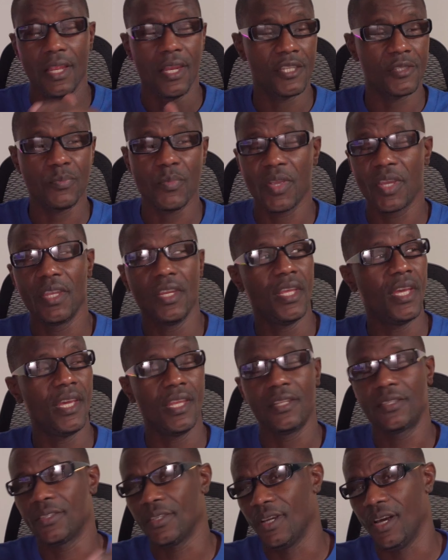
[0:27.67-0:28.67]
let's bring an
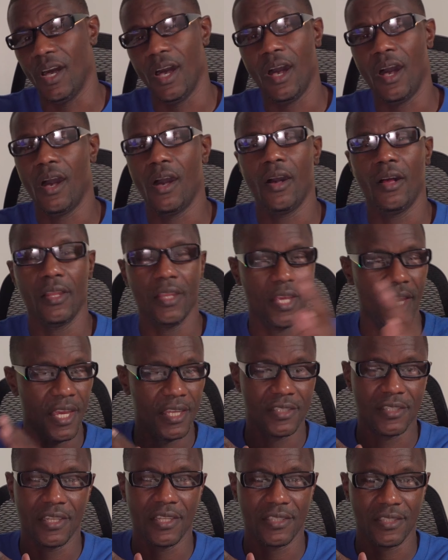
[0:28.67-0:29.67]
end to all
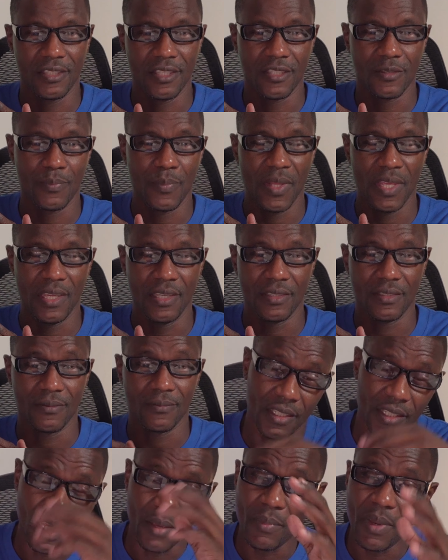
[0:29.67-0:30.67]
edgeless displays,
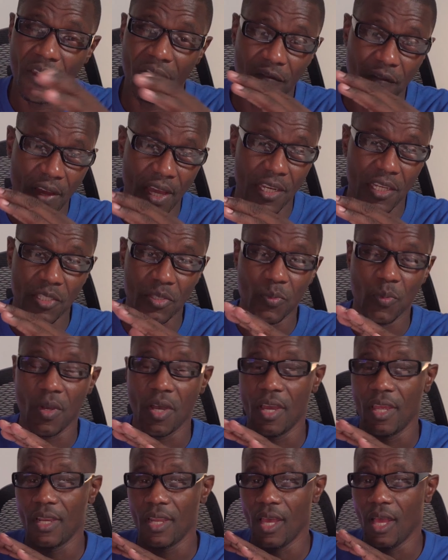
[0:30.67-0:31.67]
they might find this
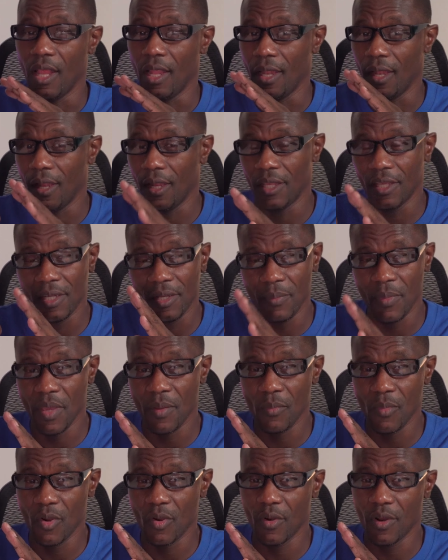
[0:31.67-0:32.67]
one a little
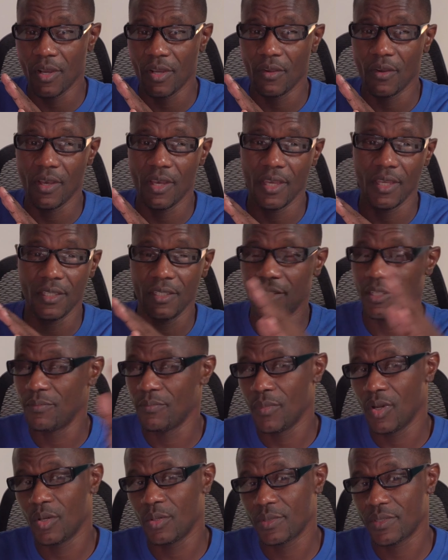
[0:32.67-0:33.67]
bit more annoying than
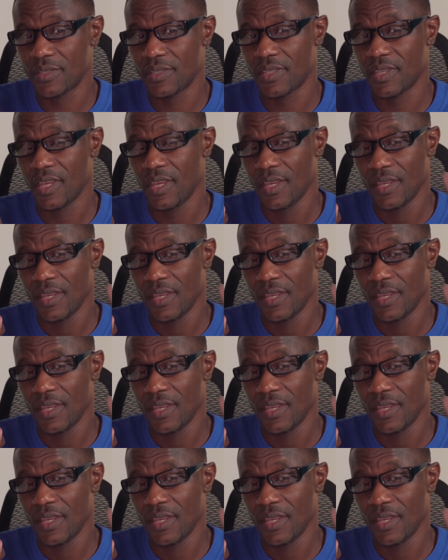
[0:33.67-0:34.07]
most,